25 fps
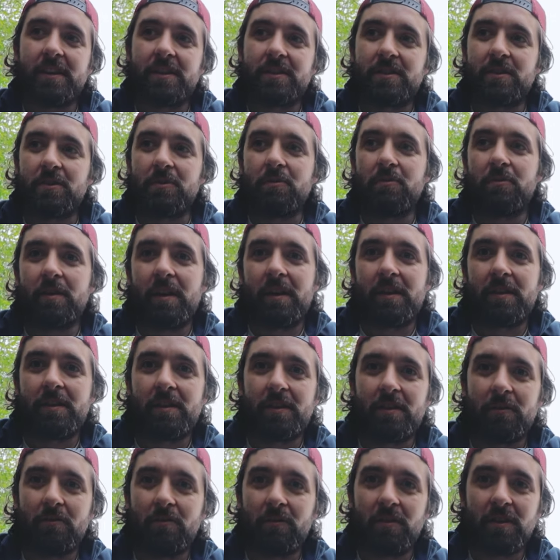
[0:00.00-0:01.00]
So
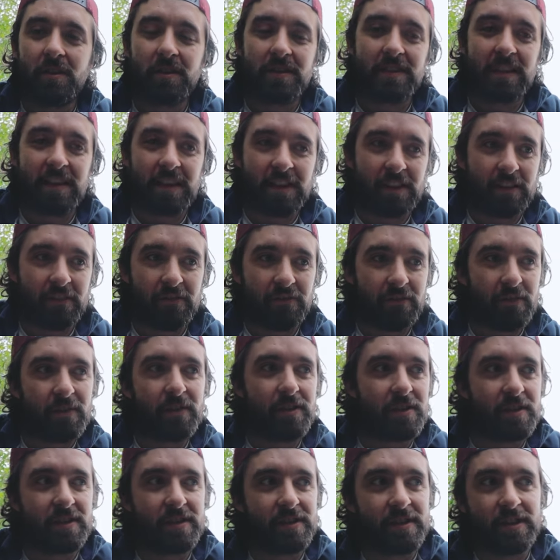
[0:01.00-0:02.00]
whether it was like the
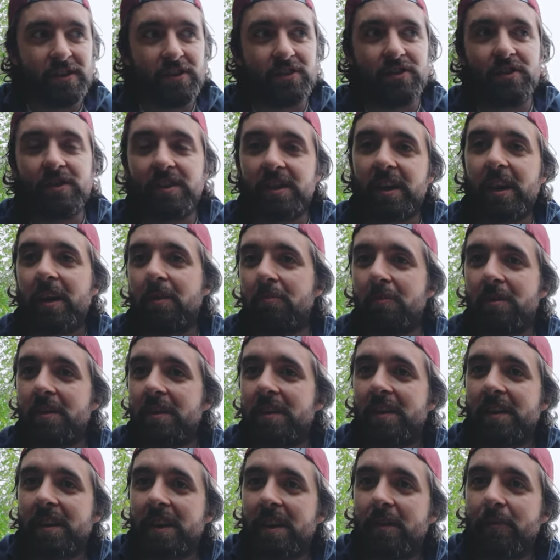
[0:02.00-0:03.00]
first digital camera
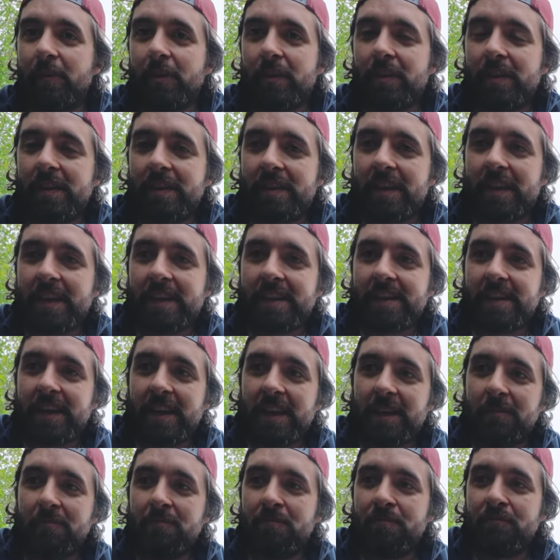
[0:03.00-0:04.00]
that came out at that
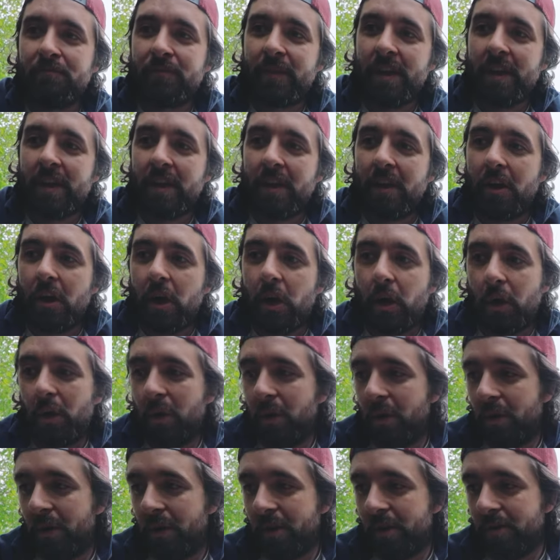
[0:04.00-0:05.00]
time
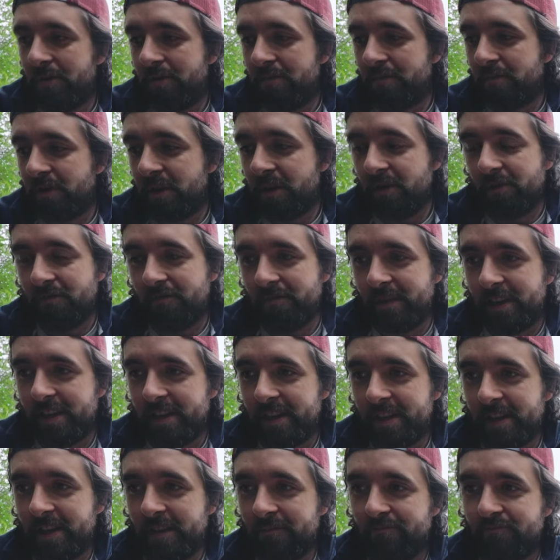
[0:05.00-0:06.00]
or, you know,
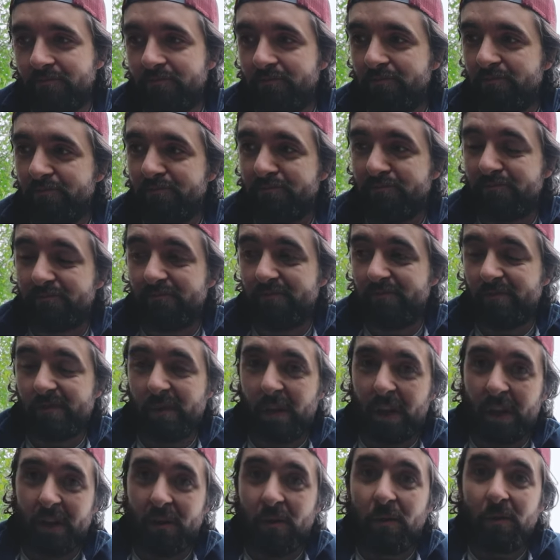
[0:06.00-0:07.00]
it's an
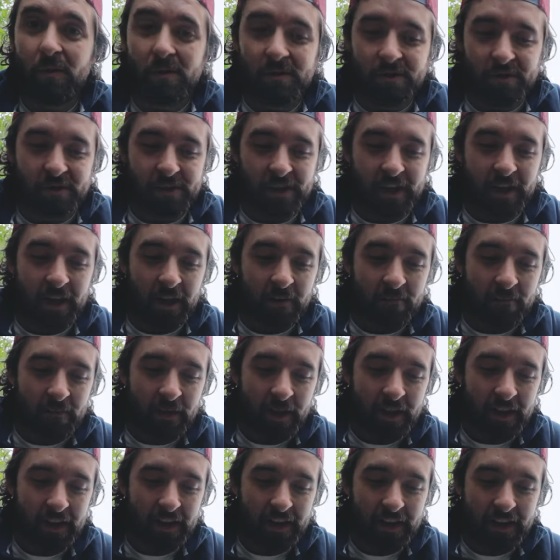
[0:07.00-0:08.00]
older
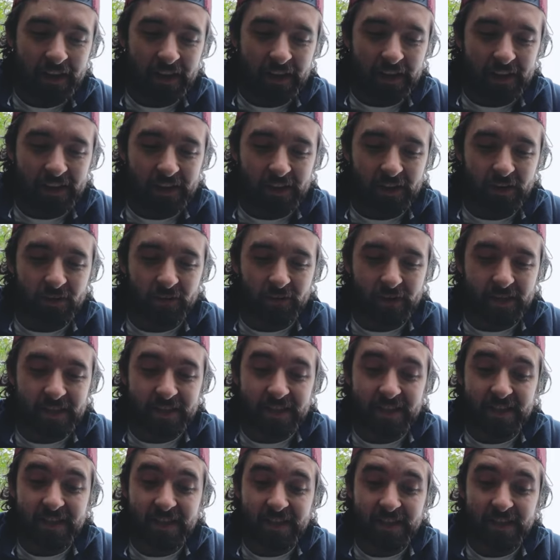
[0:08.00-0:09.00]
camera, you know, it
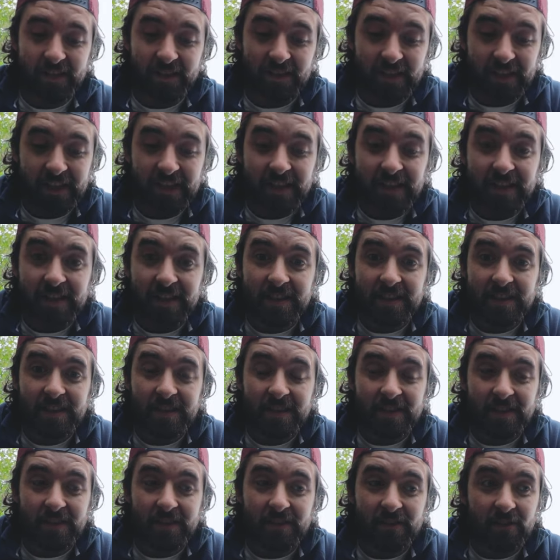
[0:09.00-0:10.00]
still is
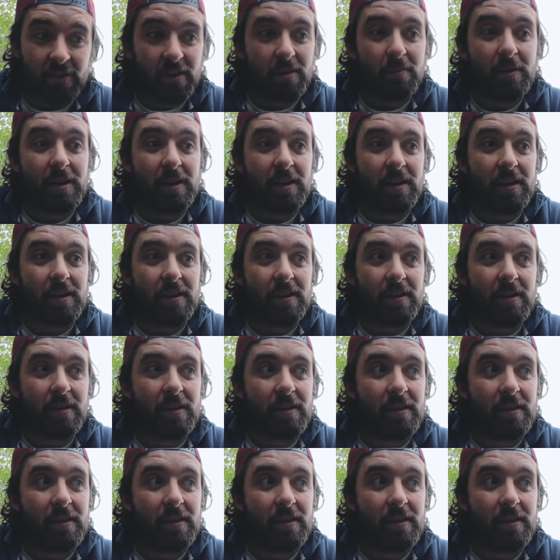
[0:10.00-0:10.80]
gonna be,